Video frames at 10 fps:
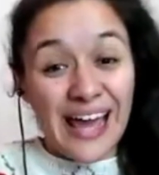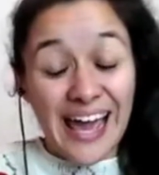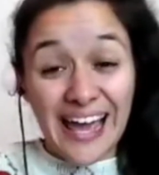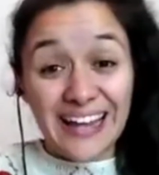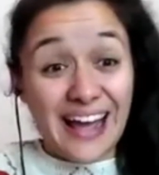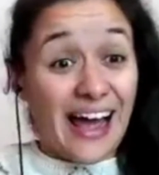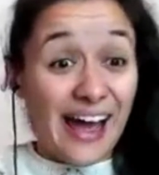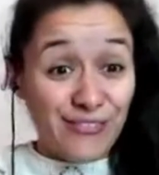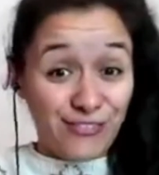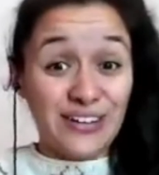And
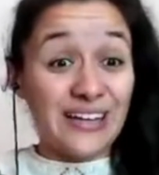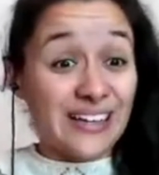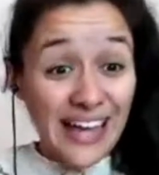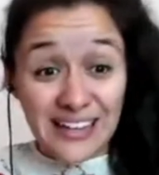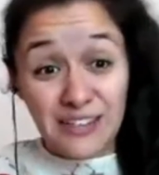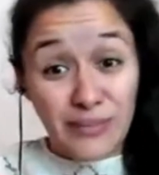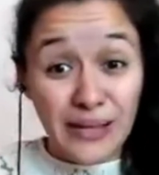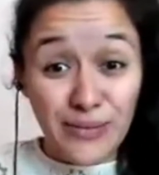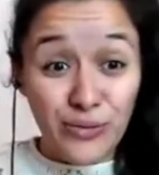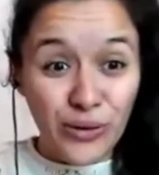I feel like, hey, this
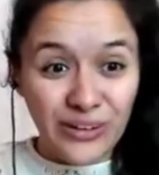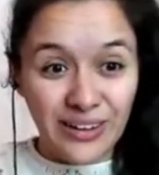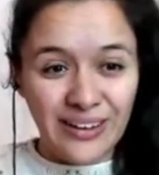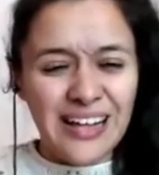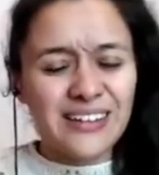might be worth it.